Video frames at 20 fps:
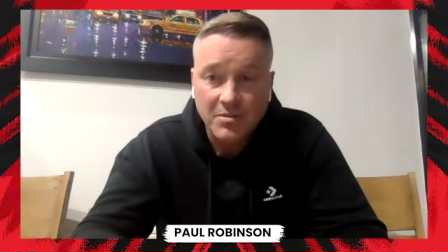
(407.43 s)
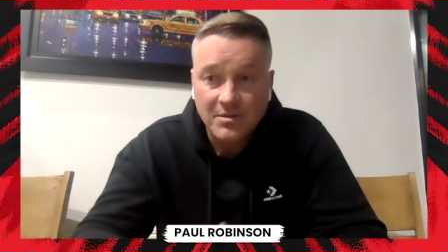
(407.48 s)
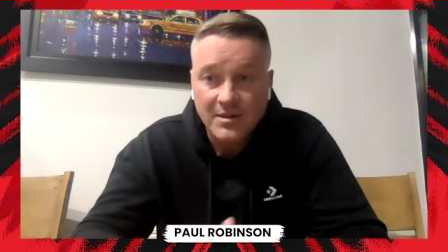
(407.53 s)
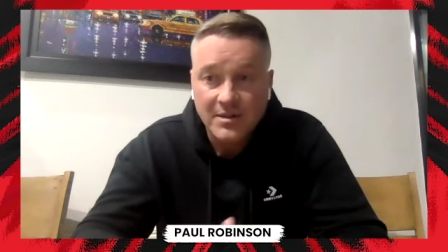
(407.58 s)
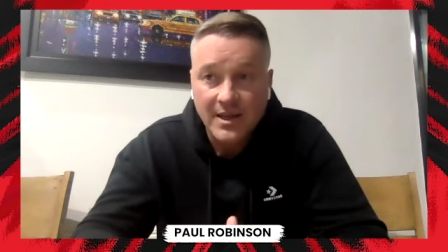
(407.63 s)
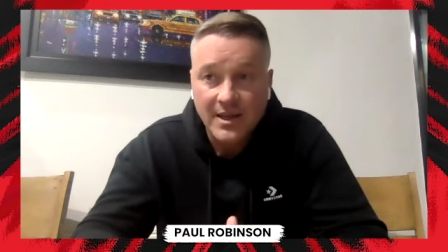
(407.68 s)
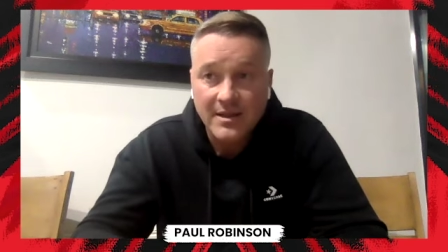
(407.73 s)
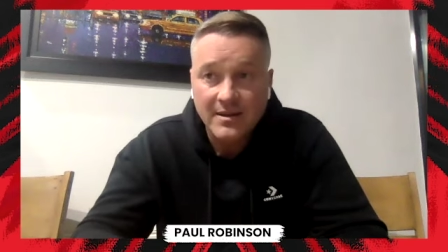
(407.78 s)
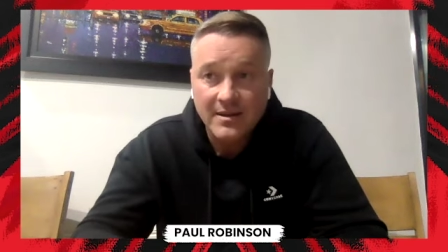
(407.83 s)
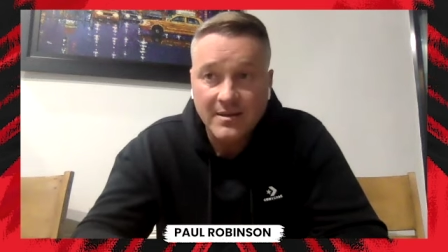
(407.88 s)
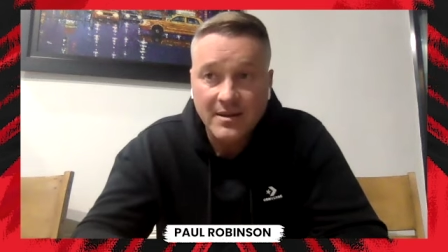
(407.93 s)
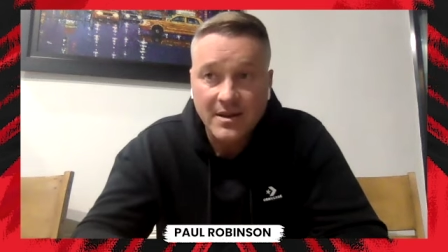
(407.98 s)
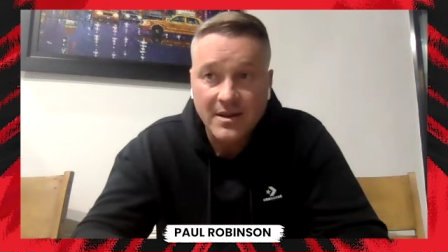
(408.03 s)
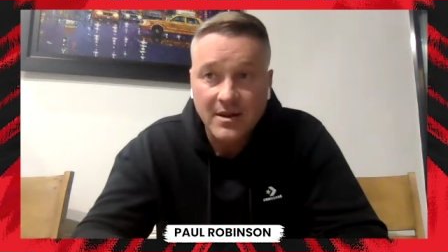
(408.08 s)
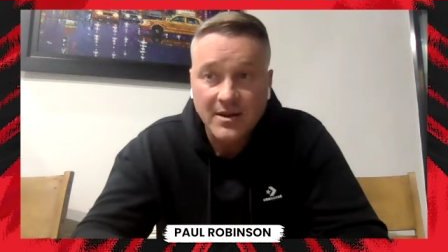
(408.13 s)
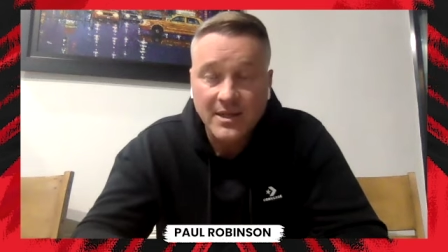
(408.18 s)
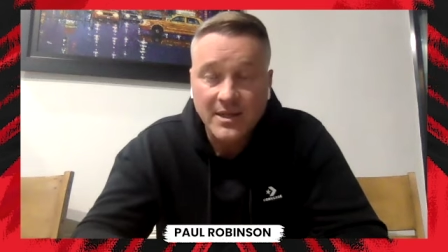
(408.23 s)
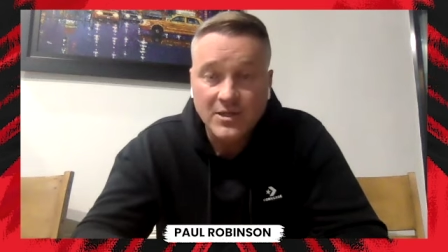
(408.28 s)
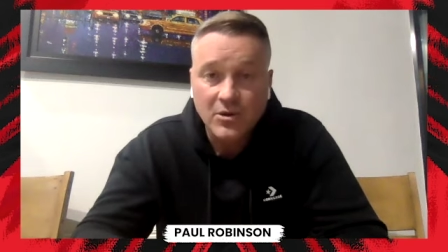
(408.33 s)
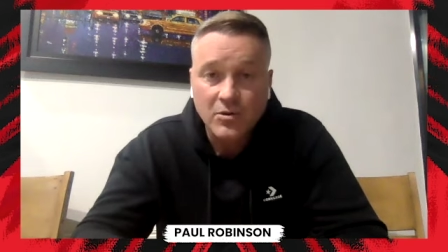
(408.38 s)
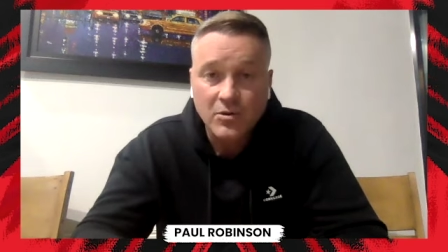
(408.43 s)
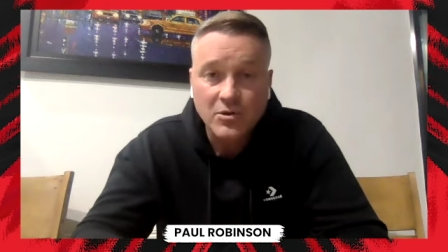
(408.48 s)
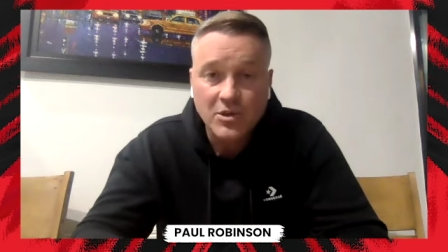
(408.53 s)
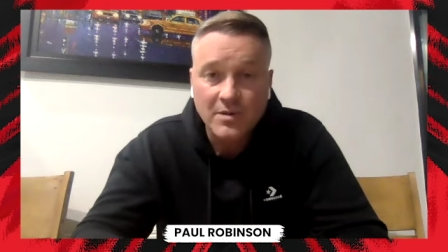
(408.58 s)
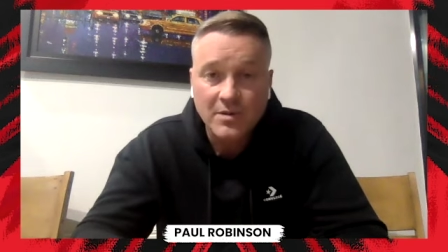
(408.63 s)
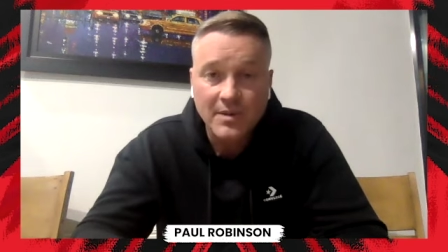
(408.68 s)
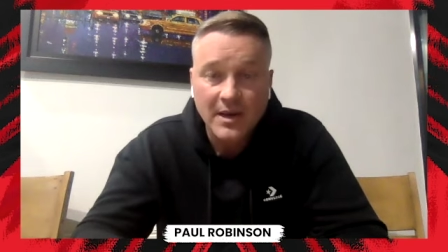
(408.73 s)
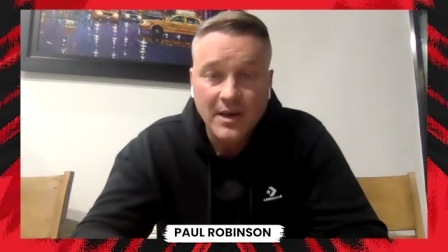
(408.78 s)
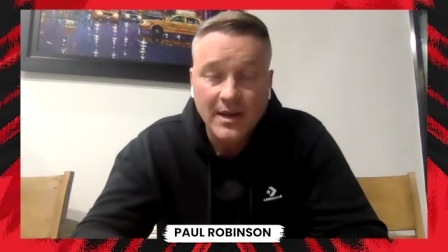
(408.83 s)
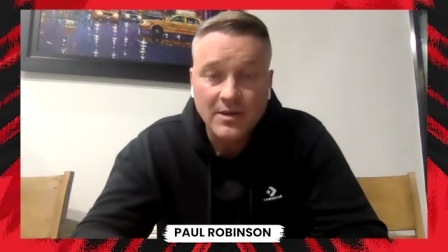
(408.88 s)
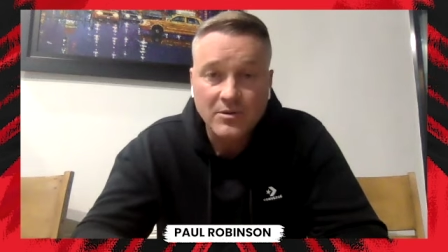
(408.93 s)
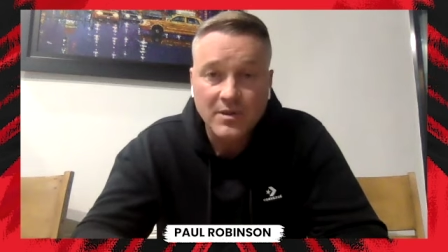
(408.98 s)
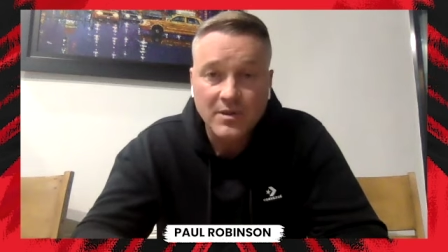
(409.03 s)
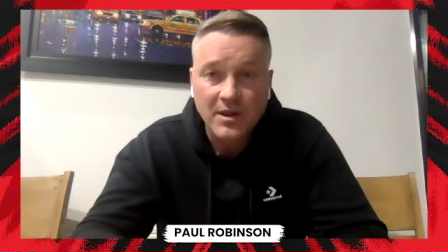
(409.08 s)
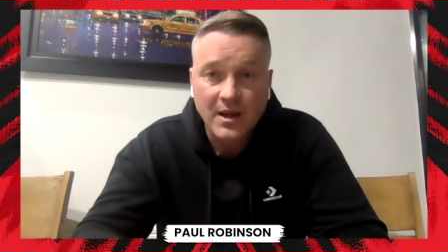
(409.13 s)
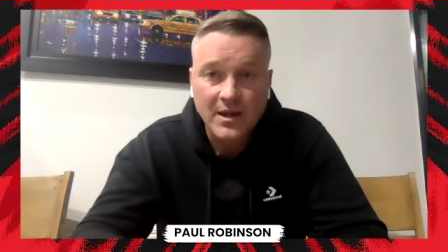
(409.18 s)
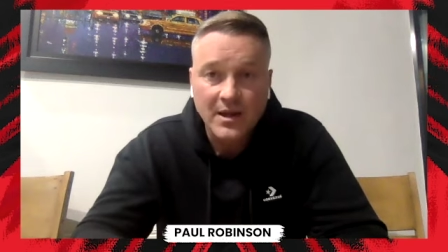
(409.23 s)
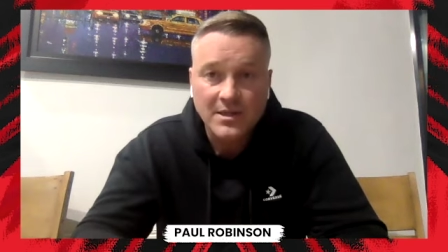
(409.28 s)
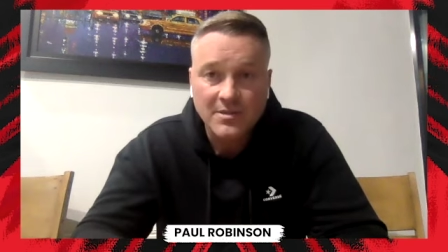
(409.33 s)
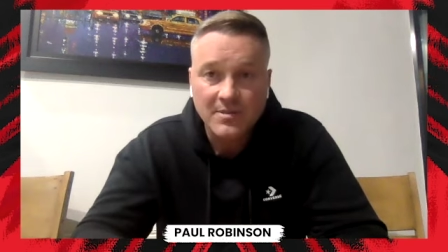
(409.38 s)
then, you know, he's always going to be linked with the
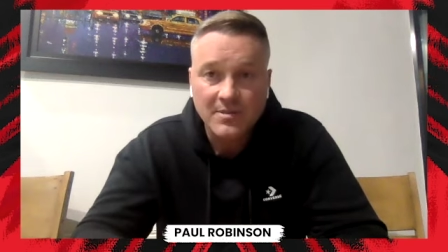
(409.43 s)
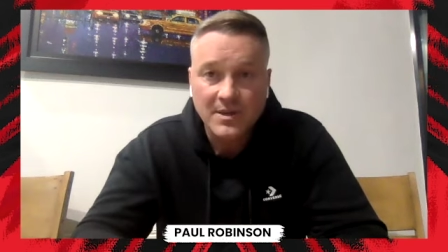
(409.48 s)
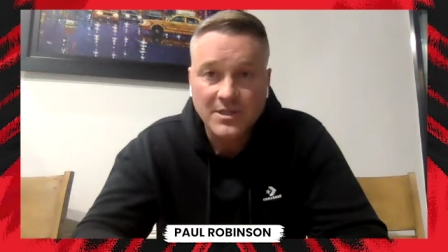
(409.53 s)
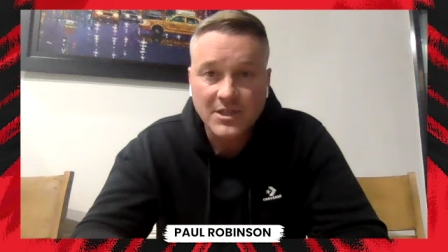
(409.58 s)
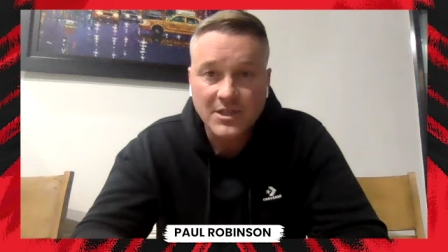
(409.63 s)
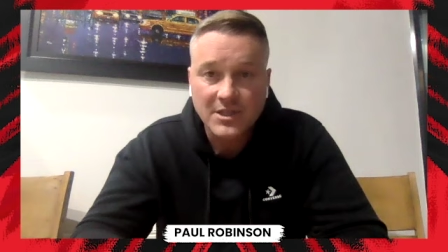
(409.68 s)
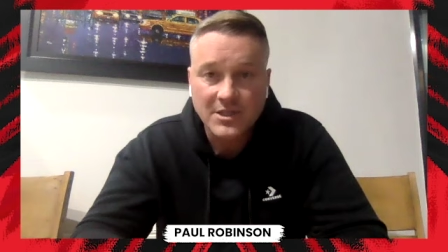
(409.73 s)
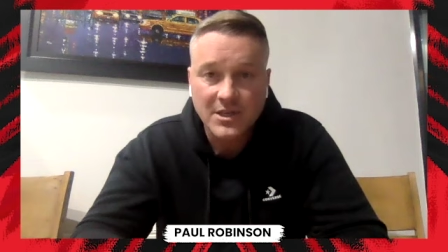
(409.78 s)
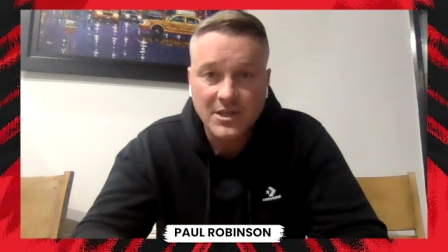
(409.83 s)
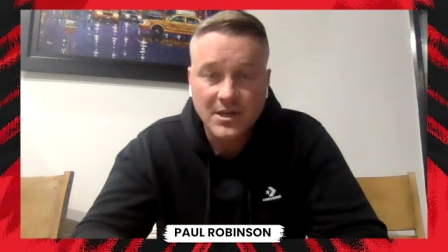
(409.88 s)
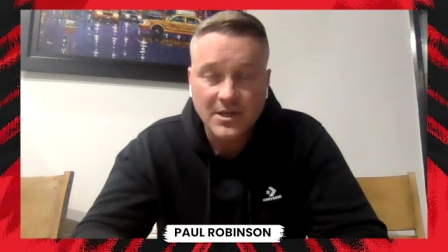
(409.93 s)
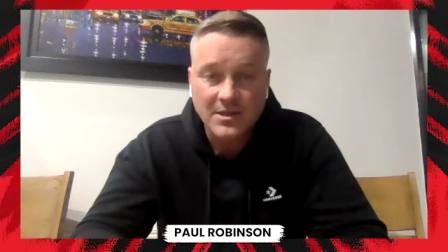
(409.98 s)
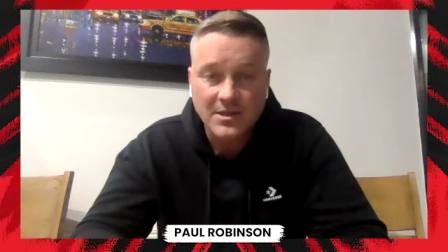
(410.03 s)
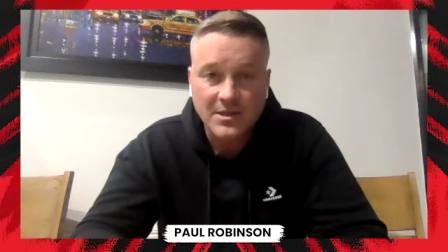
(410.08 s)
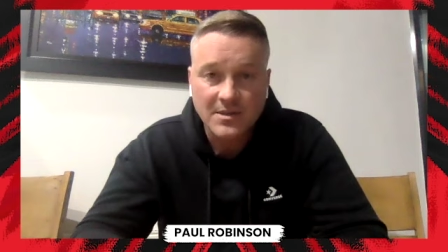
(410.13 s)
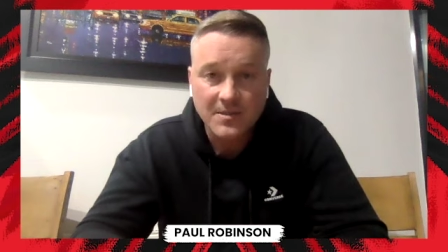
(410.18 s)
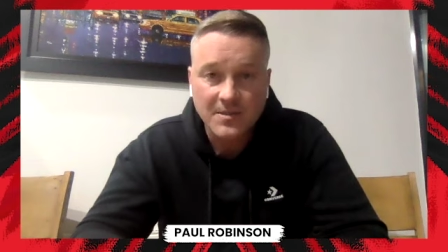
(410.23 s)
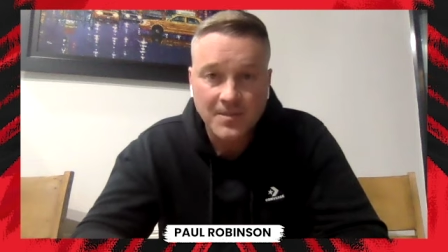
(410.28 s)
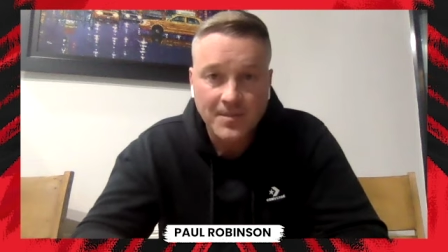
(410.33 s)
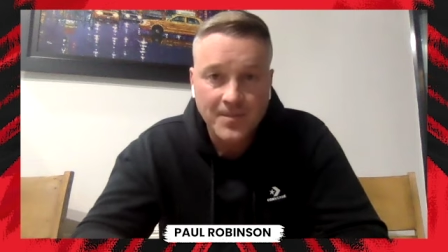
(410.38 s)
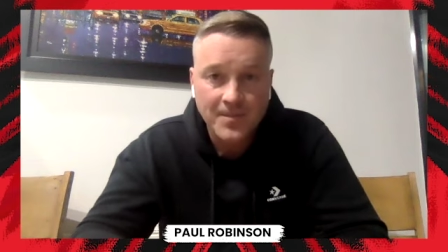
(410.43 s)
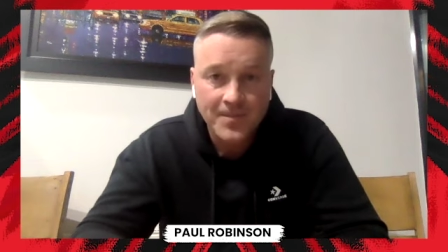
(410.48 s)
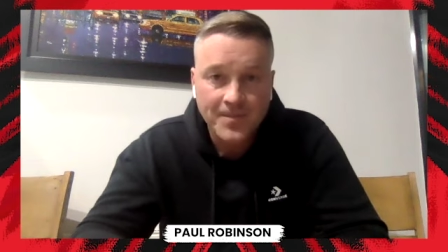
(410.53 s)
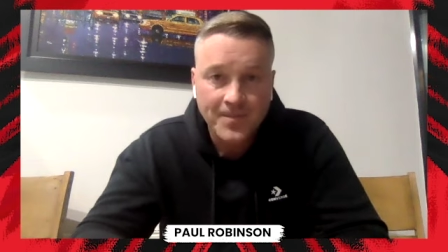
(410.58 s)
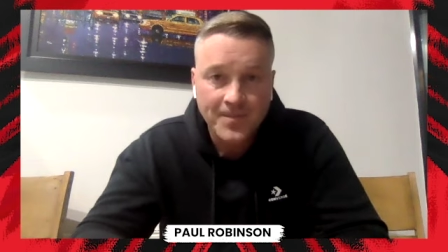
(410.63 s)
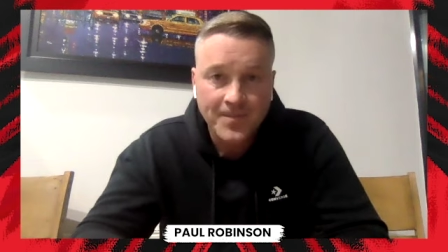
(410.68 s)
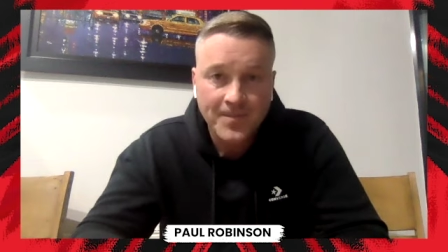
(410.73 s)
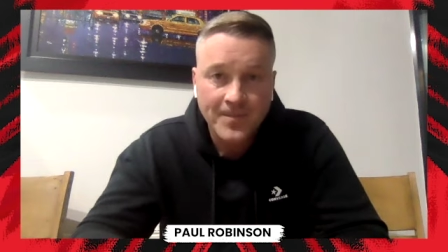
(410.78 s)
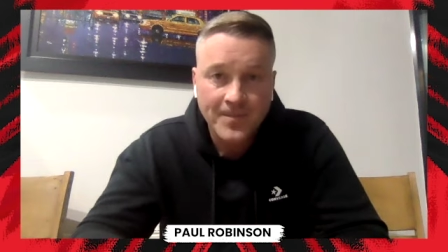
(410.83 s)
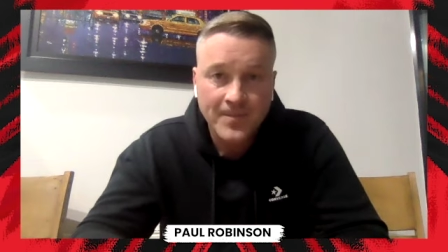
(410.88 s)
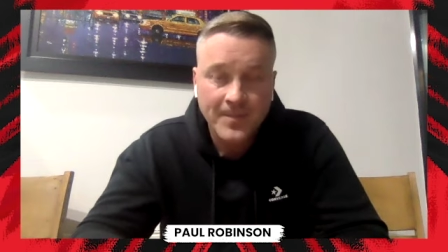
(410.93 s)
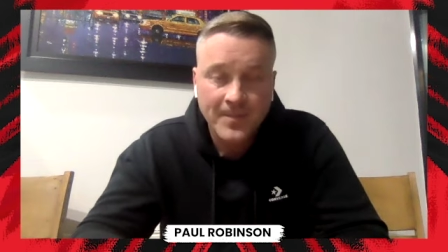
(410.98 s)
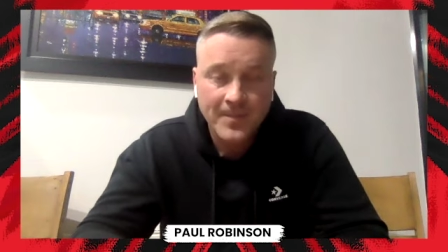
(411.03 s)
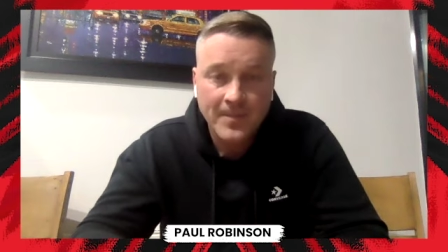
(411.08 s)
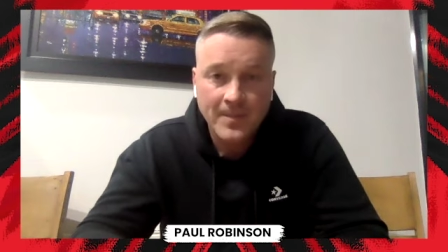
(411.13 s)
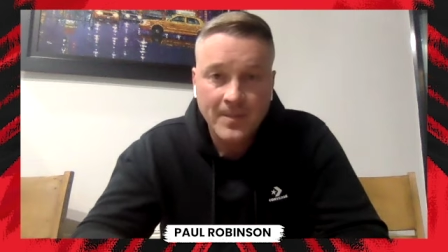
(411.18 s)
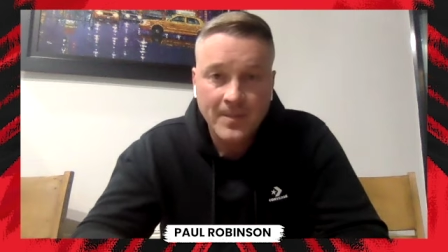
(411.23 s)
likes of Manchester United.